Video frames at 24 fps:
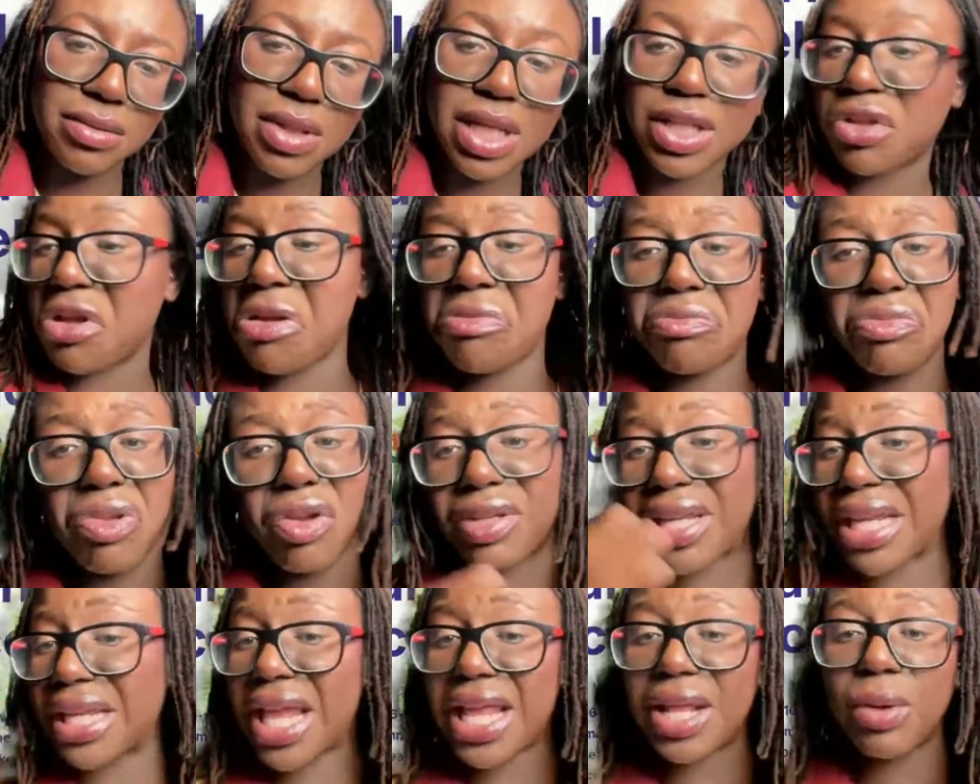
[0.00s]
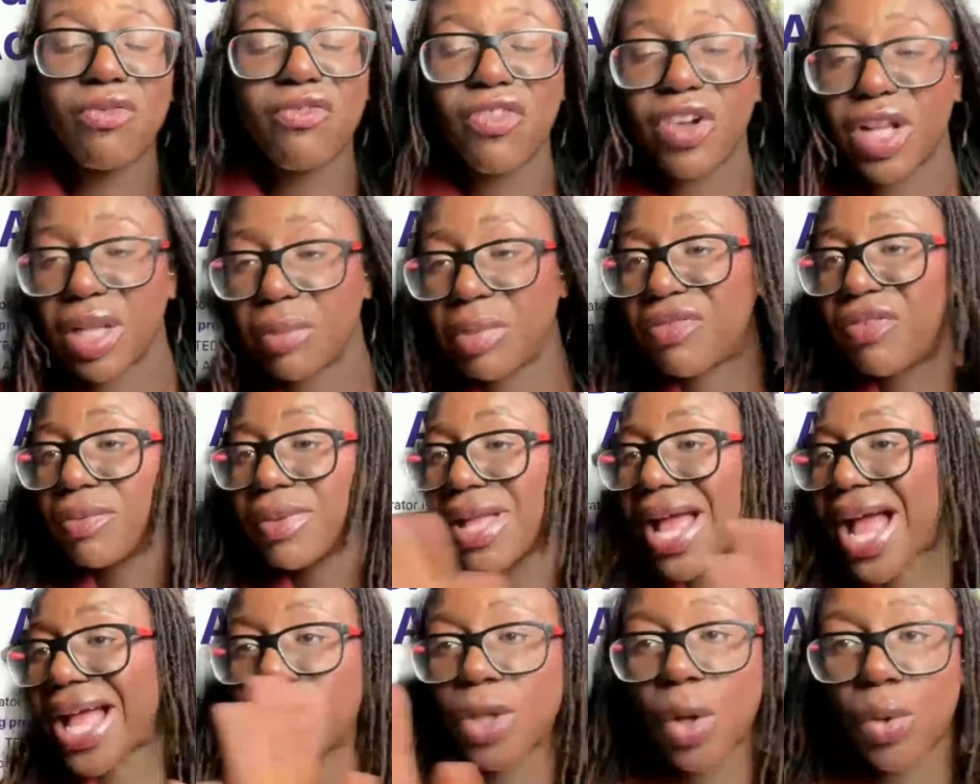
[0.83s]
I'm not saying that anyone followed me from
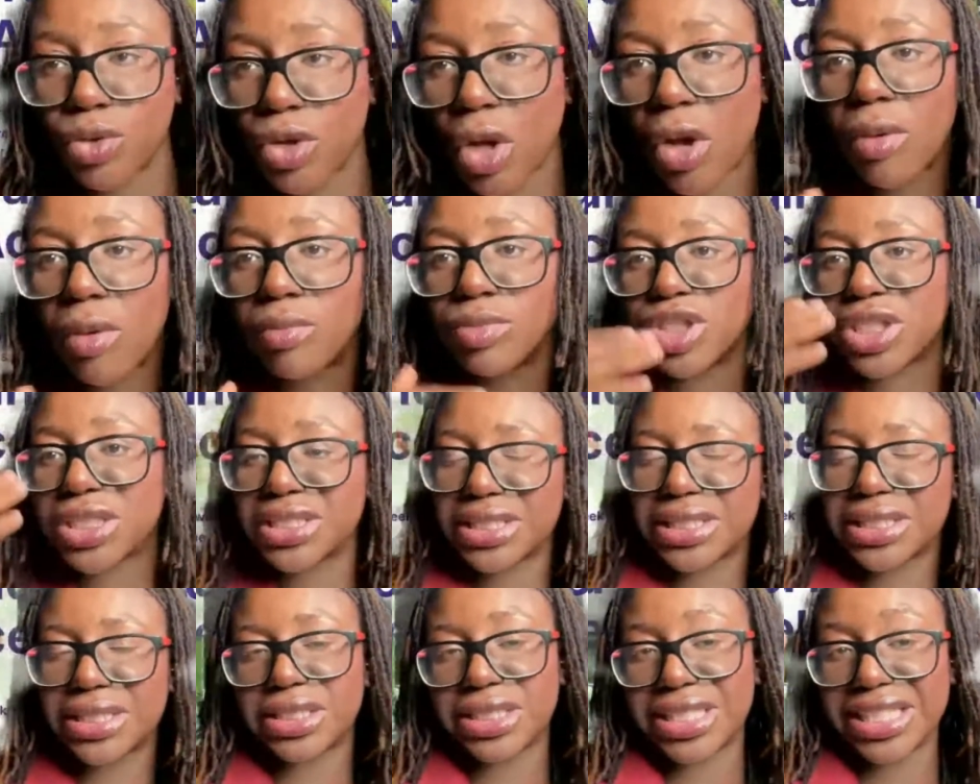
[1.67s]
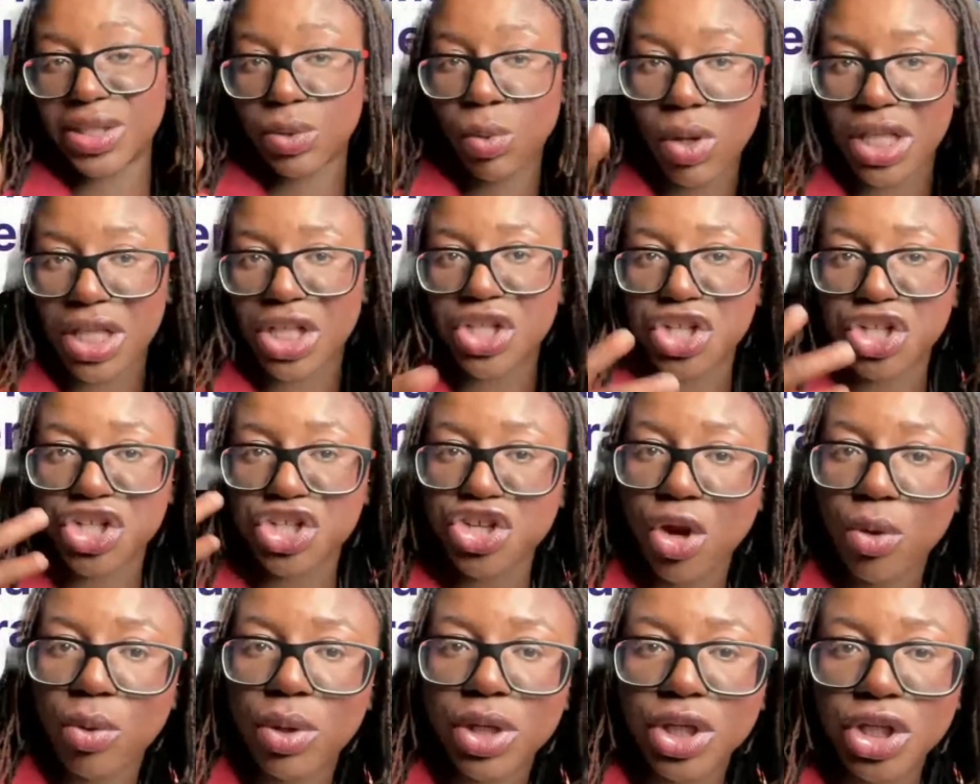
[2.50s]
that. I don't know. I'm just this one is just
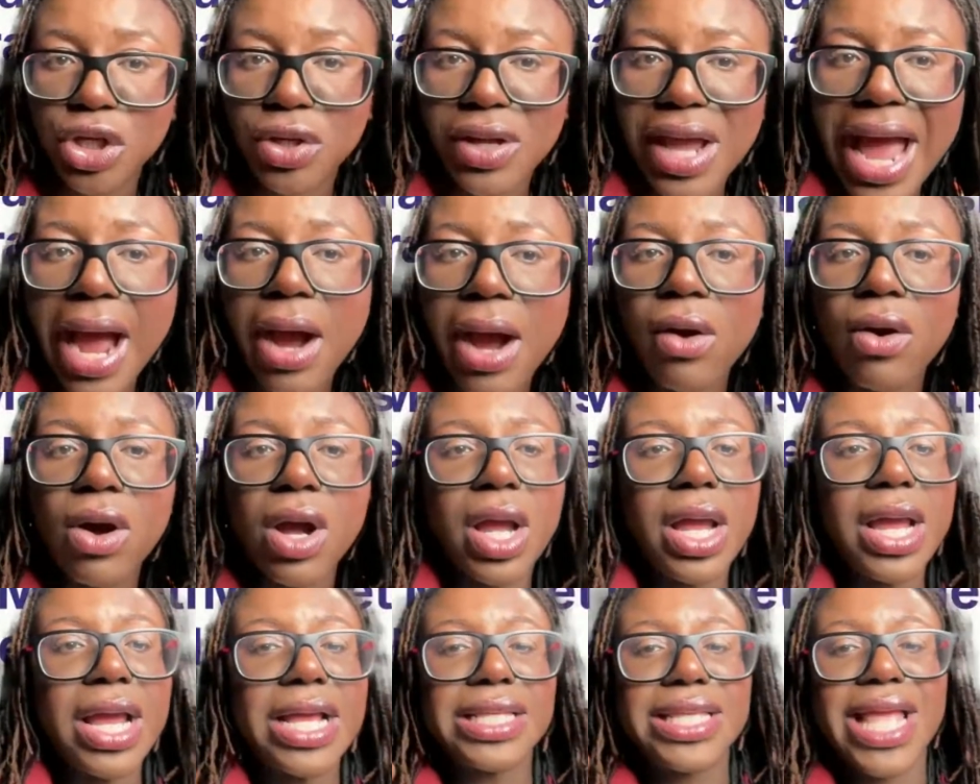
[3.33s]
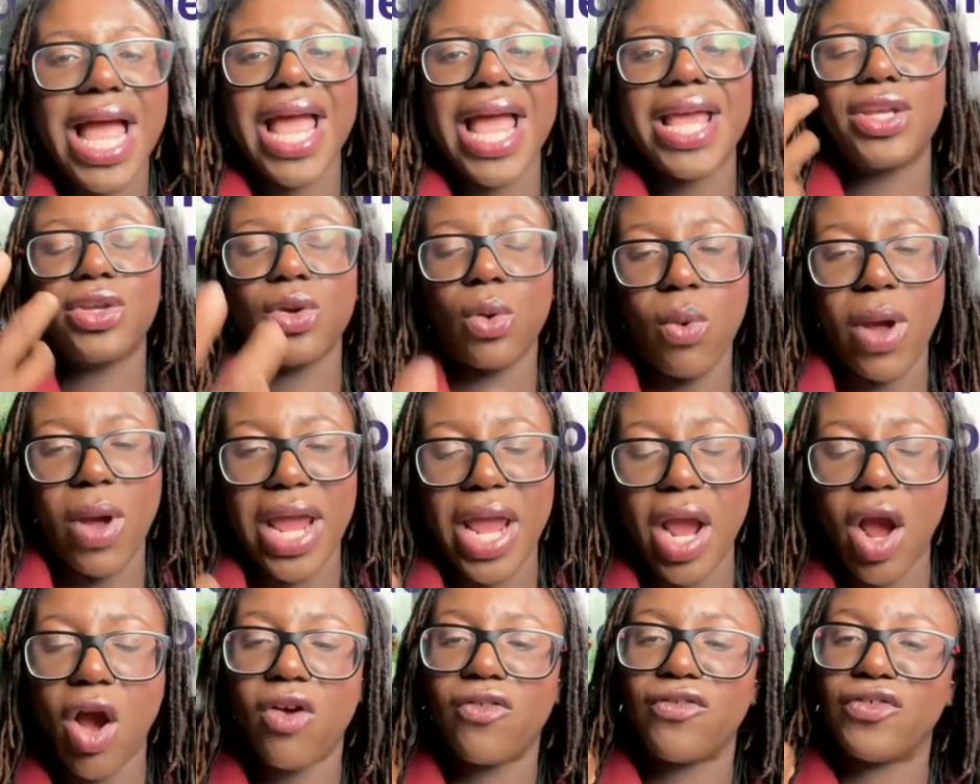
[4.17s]
showing you how that is a
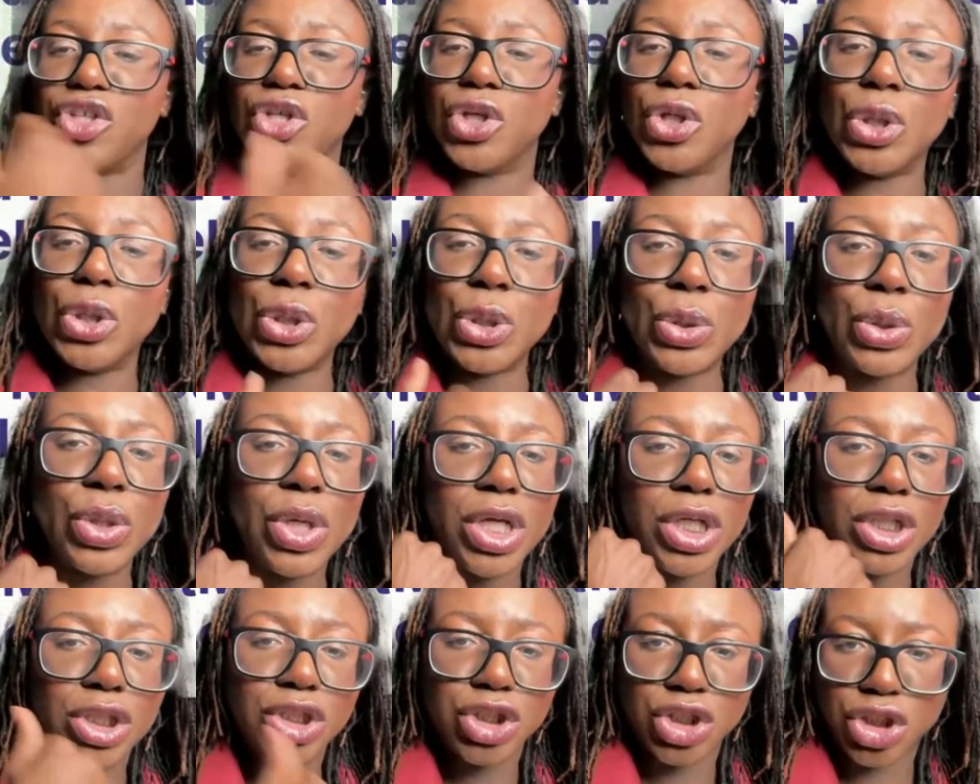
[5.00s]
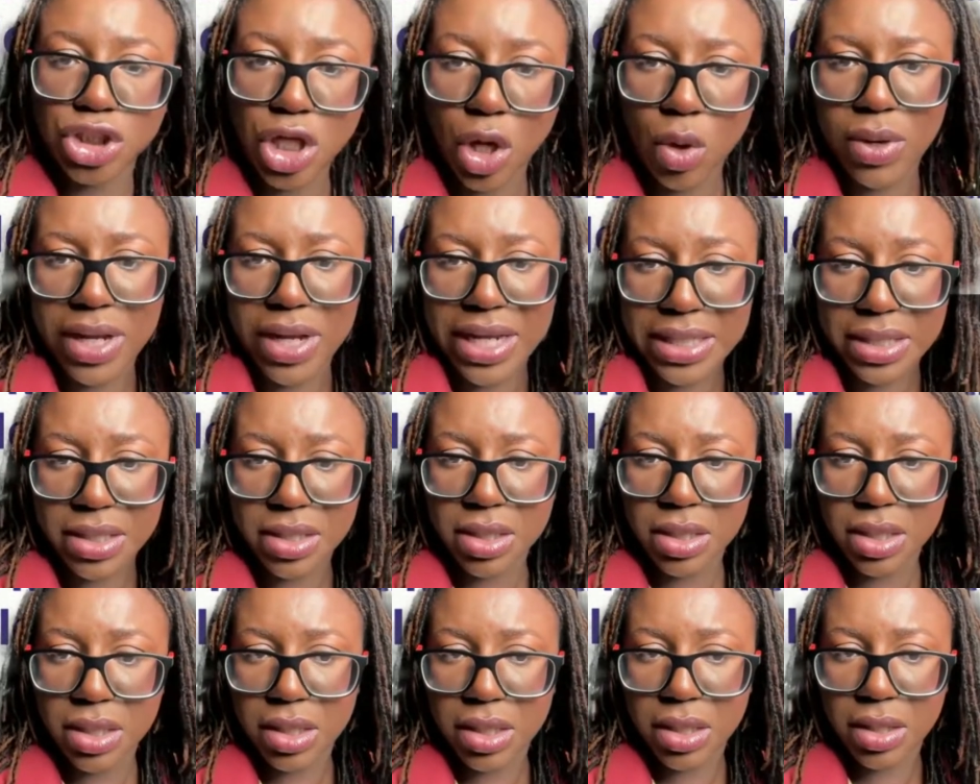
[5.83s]
way of you showing
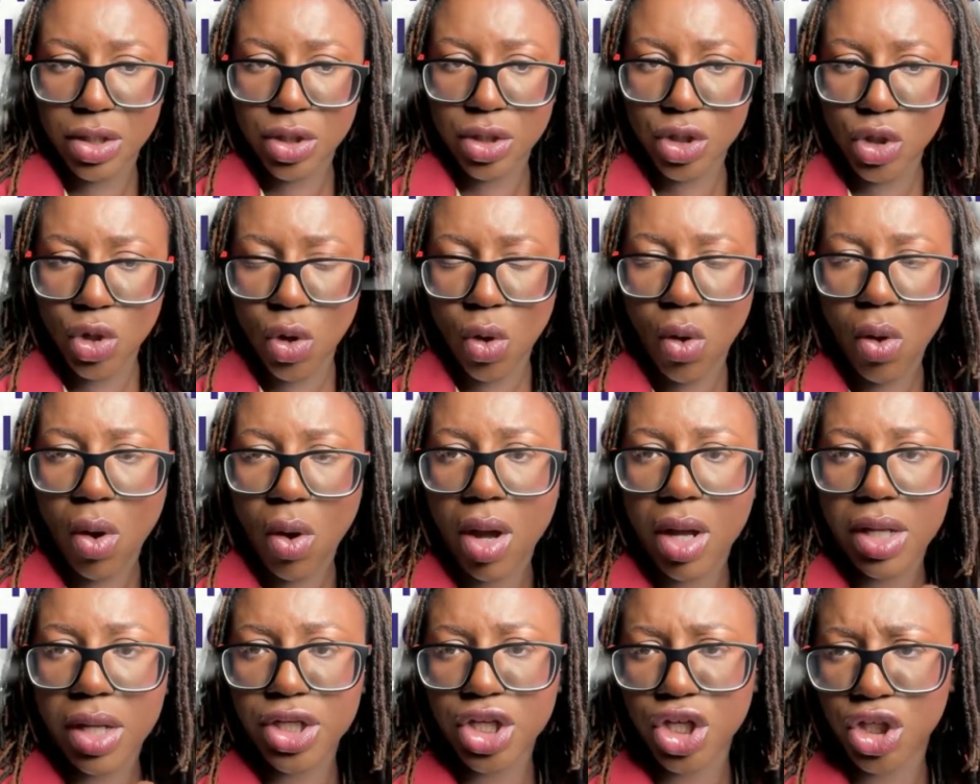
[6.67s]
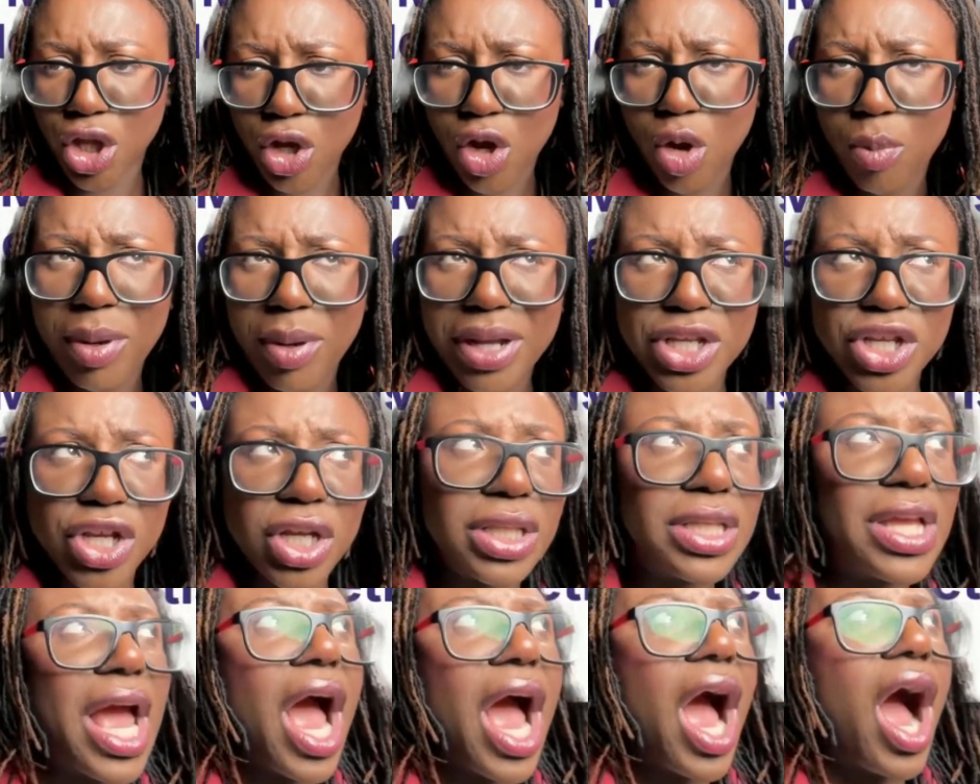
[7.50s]
your opinion.